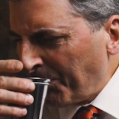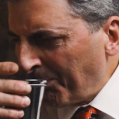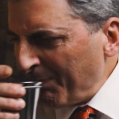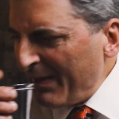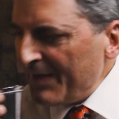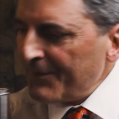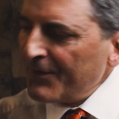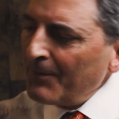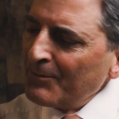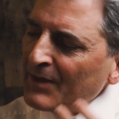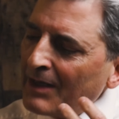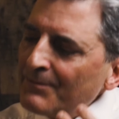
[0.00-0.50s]

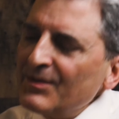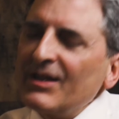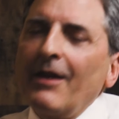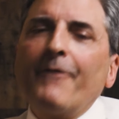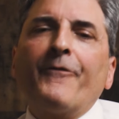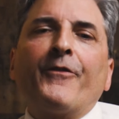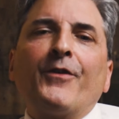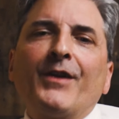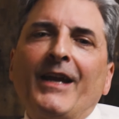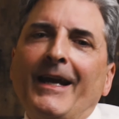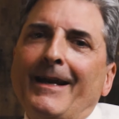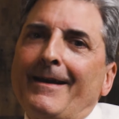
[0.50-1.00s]
sometimes I
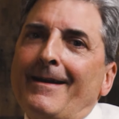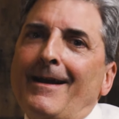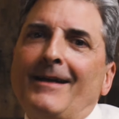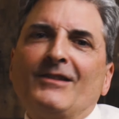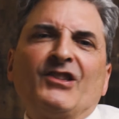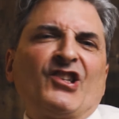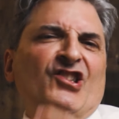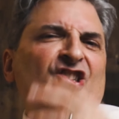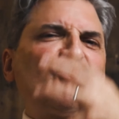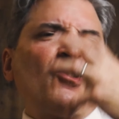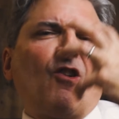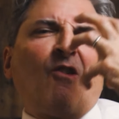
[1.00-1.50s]
forget and I
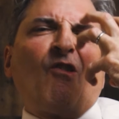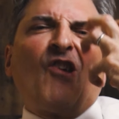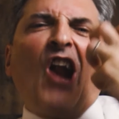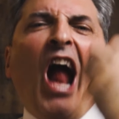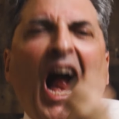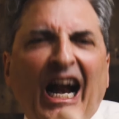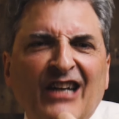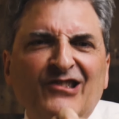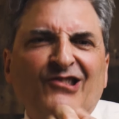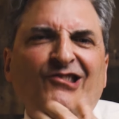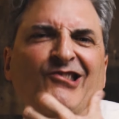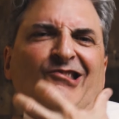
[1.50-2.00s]
just start,
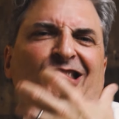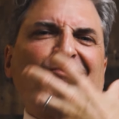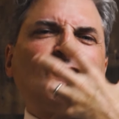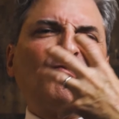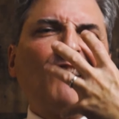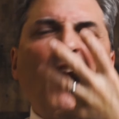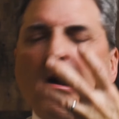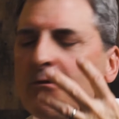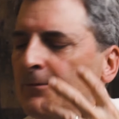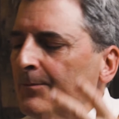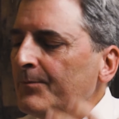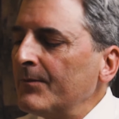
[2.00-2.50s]

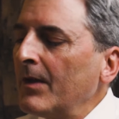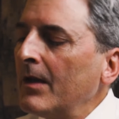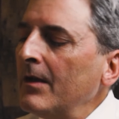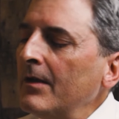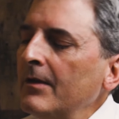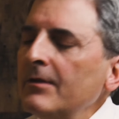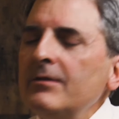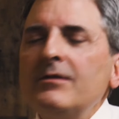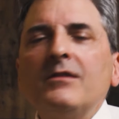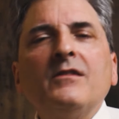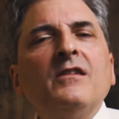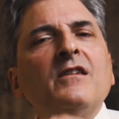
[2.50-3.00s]

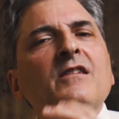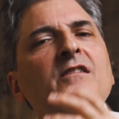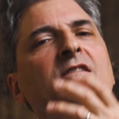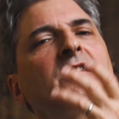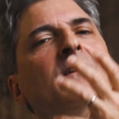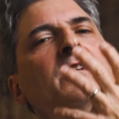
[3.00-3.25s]
just